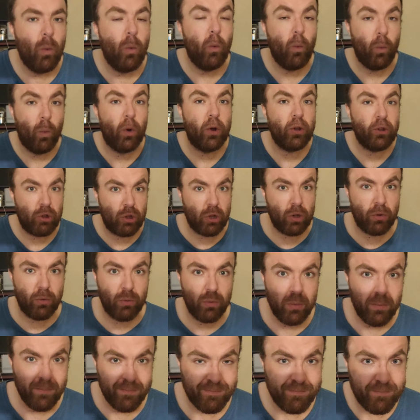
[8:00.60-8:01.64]
would
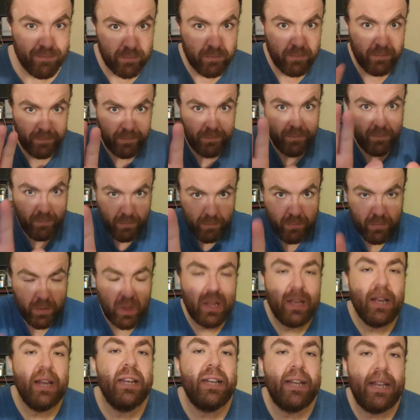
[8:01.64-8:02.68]
you
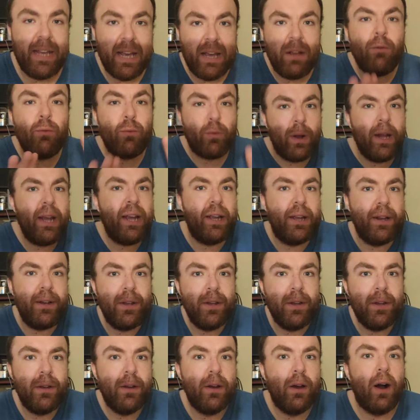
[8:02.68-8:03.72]
get
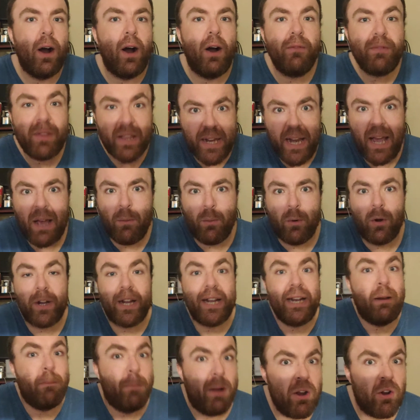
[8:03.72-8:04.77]
rid of the network
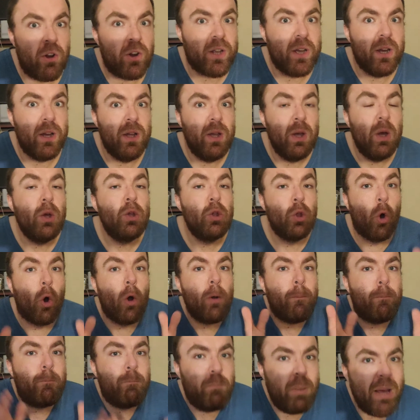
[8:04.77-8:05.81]
in America?
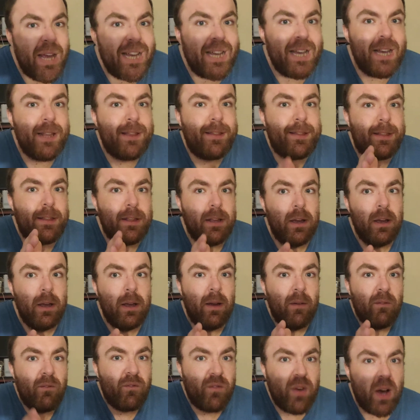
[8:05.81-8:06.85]
Your biggest
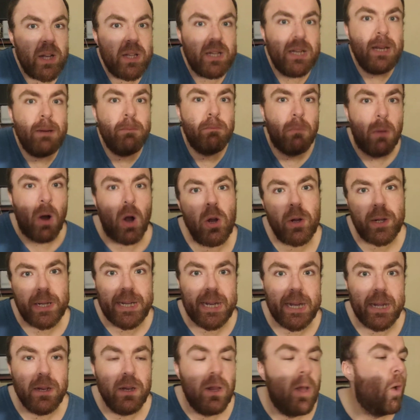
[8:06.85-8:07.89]
fucking
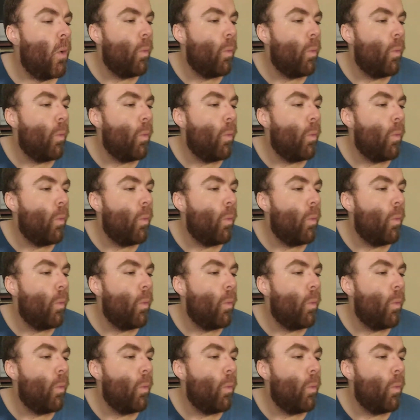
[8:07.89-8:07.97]
market.